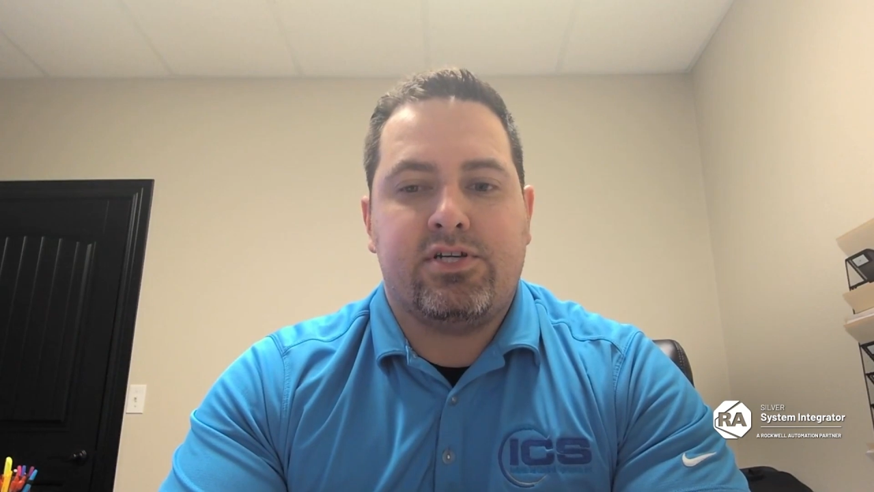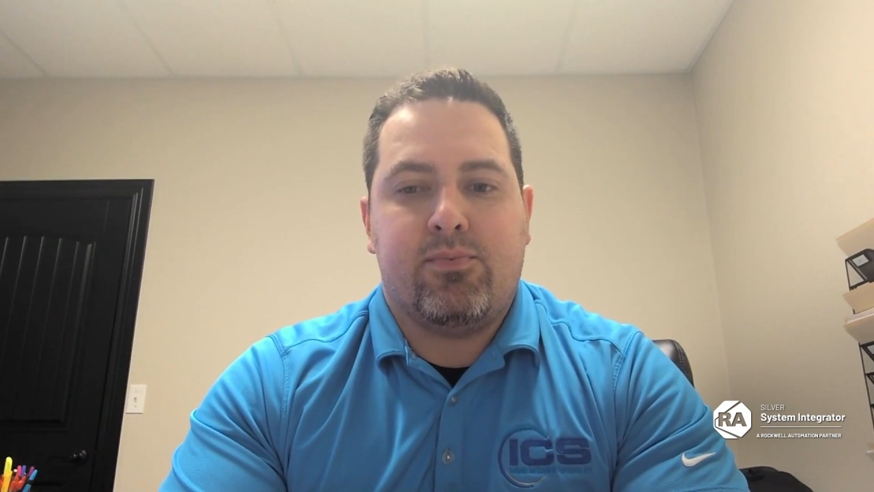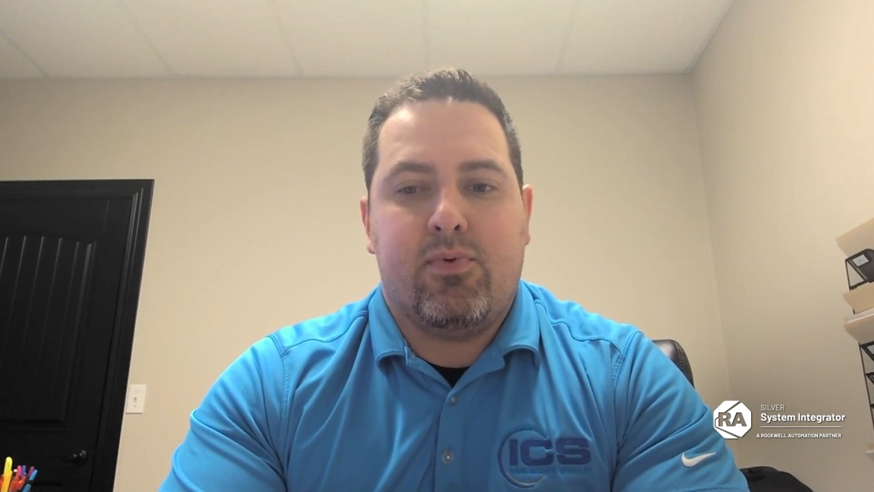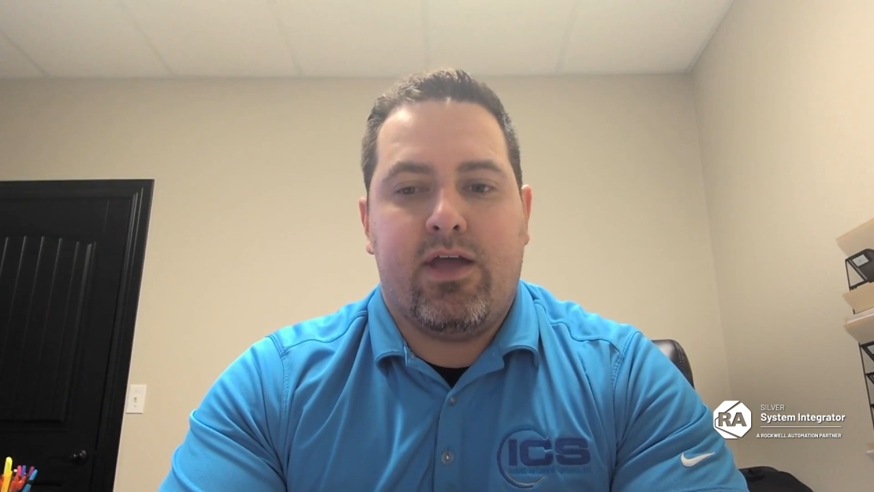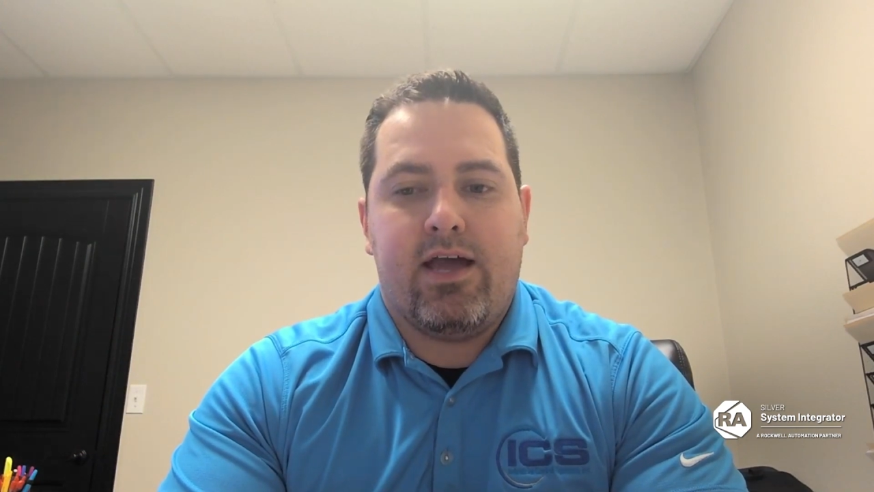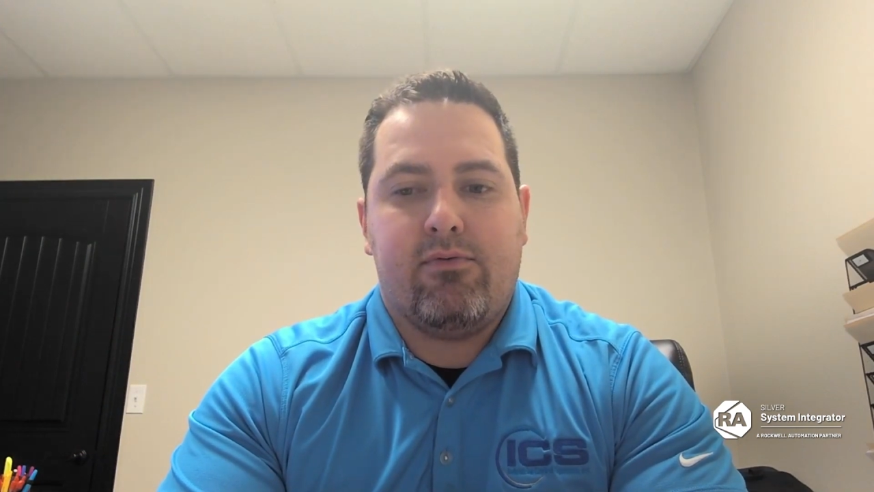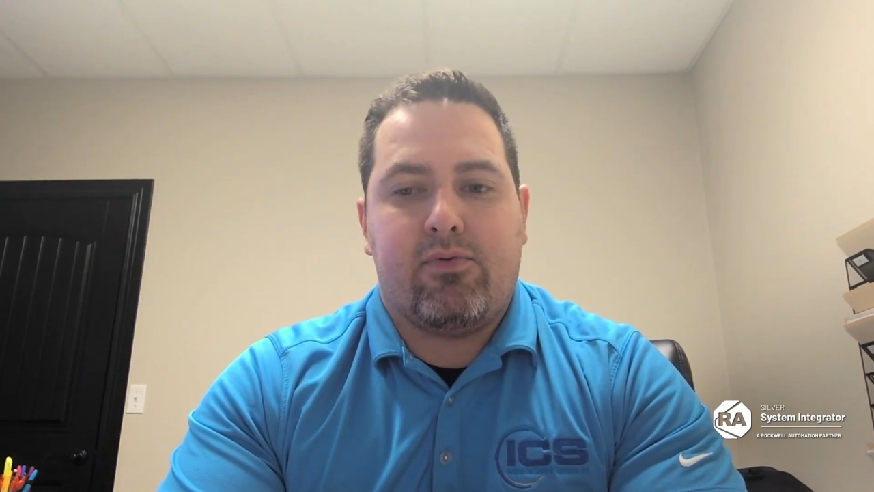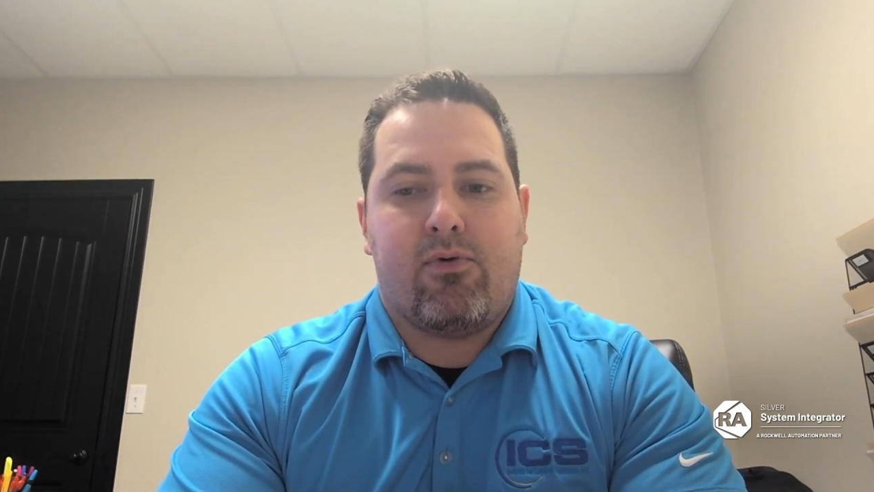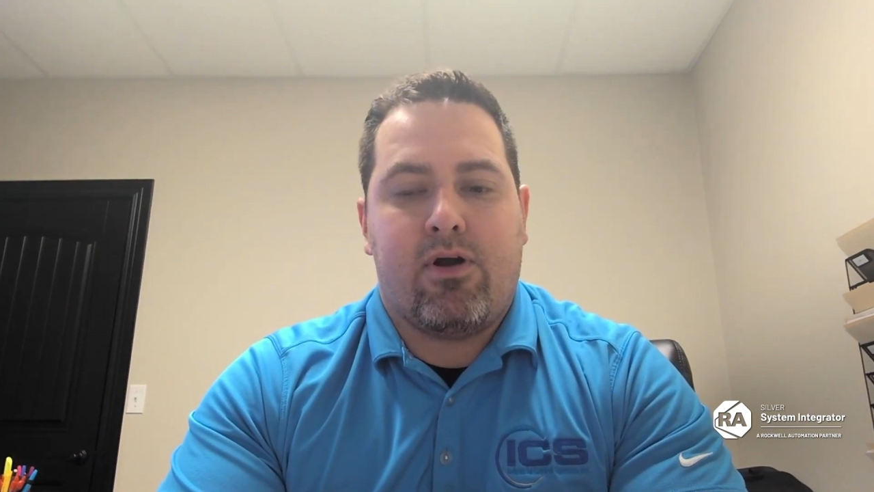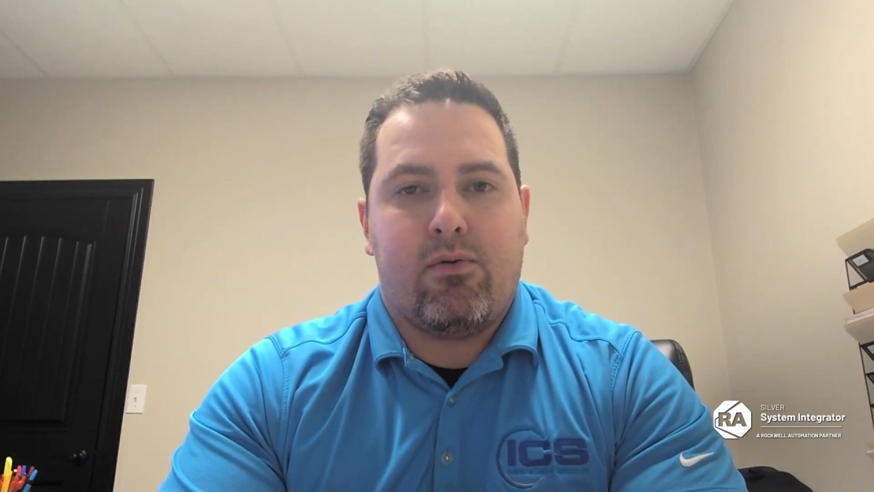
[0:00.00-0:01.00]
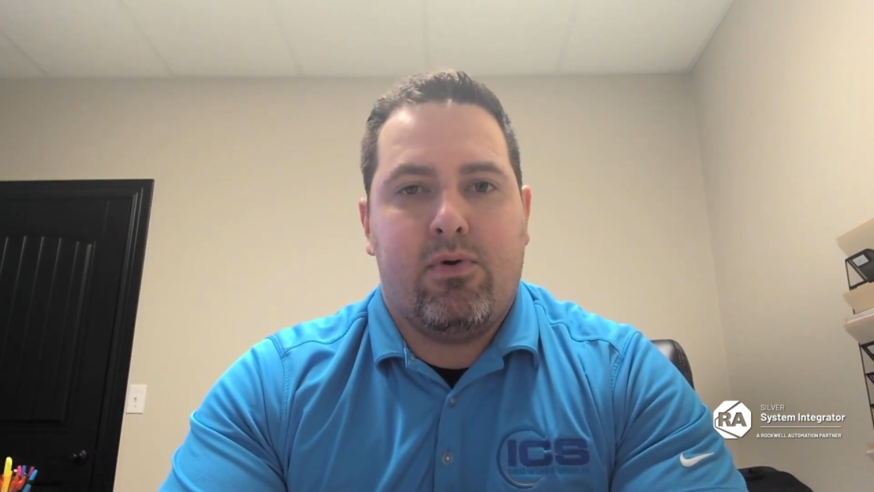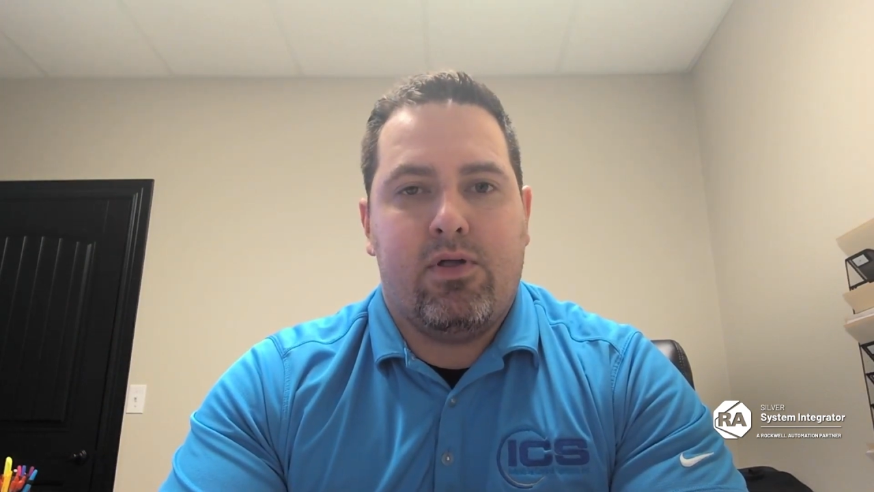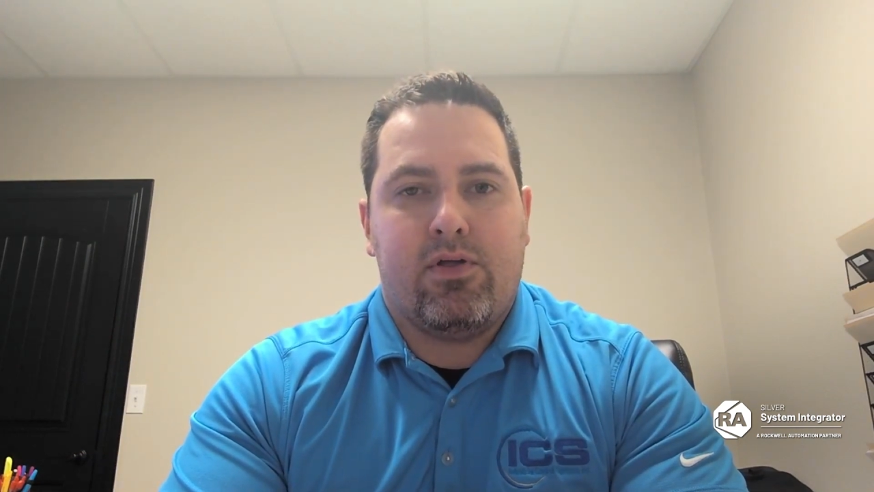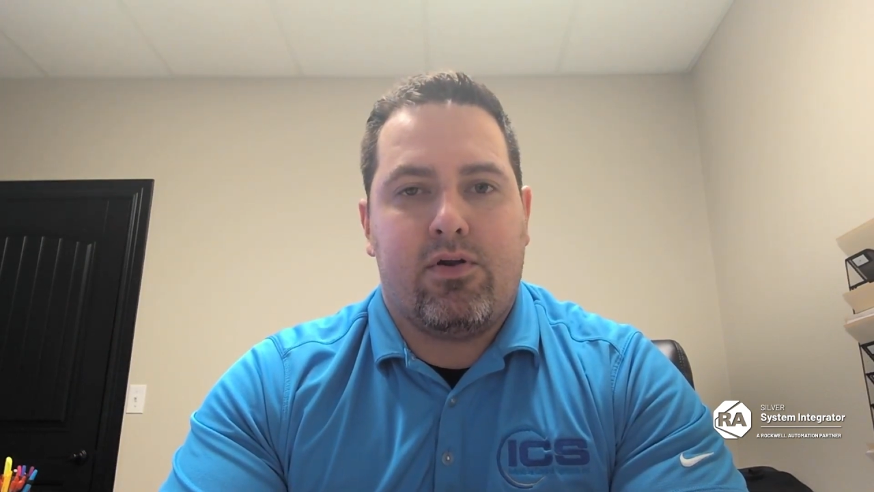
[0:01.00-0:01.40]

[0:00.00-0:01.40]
partnership we have with Rockwell